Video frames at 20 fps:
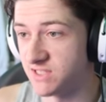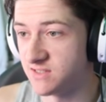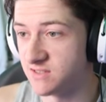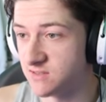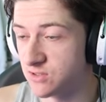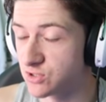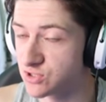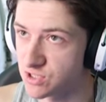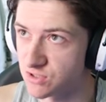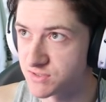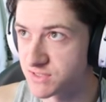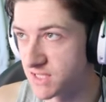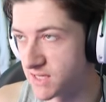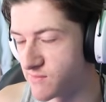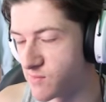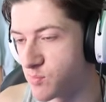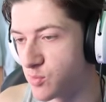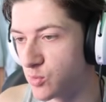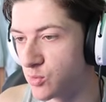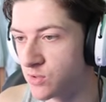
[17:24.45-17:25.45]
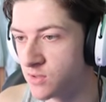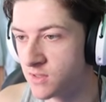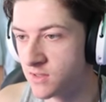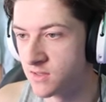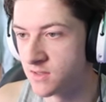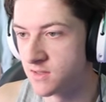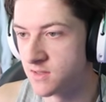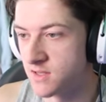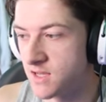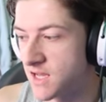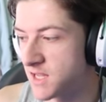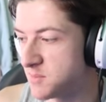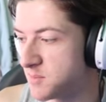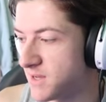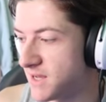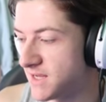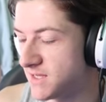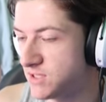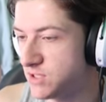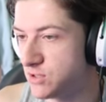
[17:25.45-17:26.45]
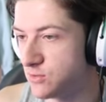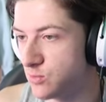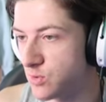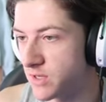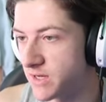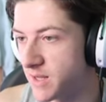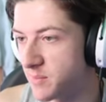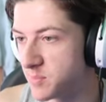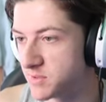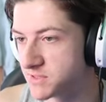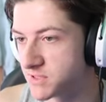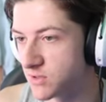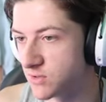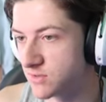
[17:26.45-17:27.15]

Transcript: or Chelsea-Liverpool, and Man U. What an episode.